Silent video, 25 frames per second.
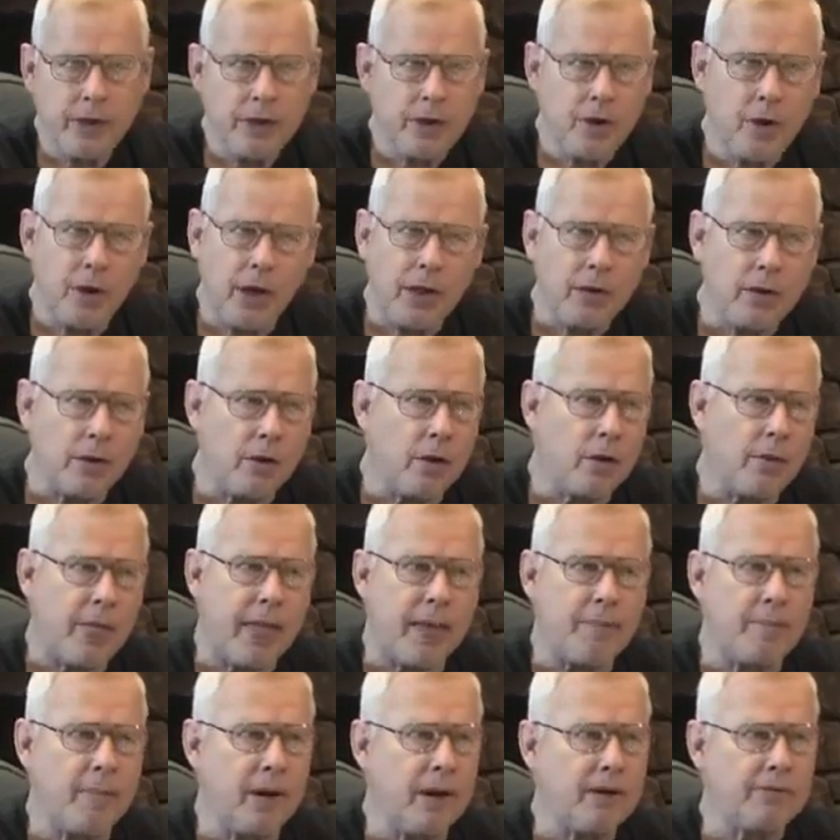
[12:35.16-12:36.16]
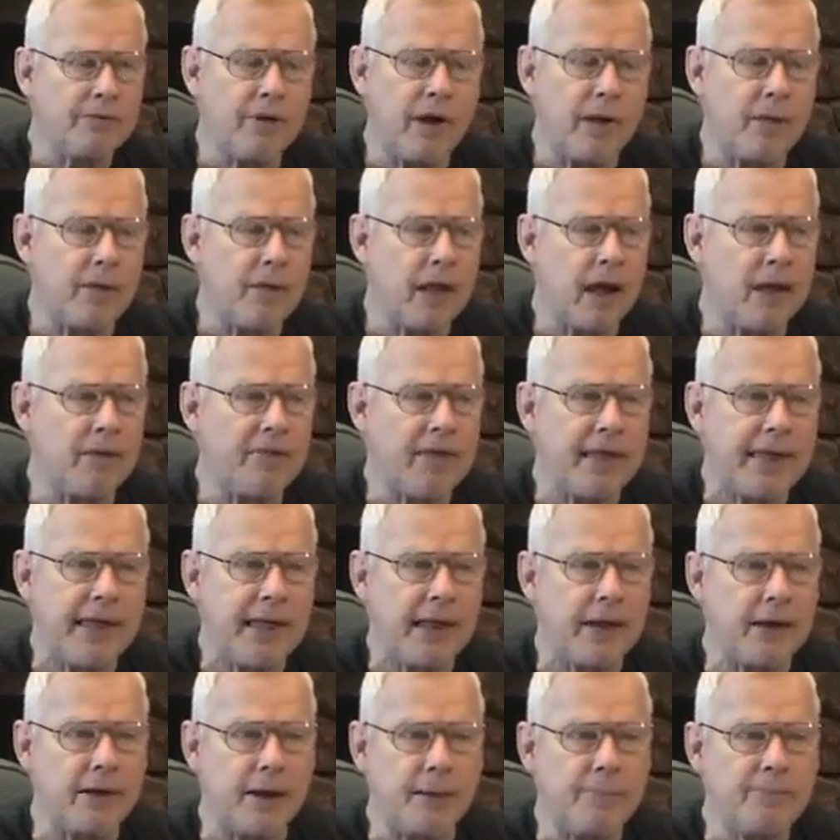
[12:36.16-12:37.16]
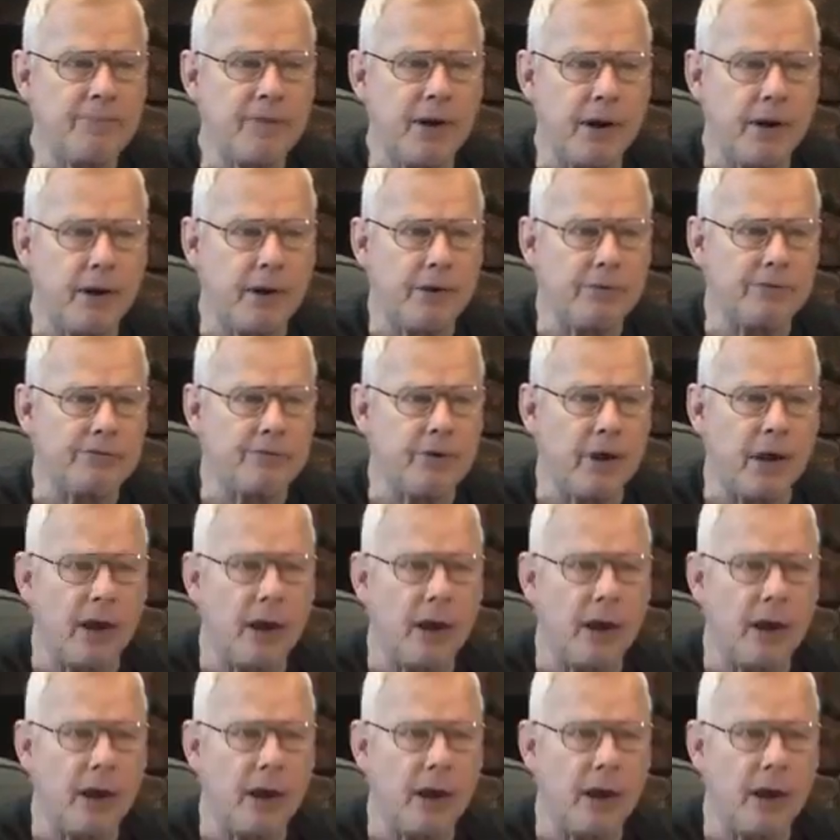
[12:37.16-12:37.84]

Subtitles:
I don't know that much. How they get it up there is,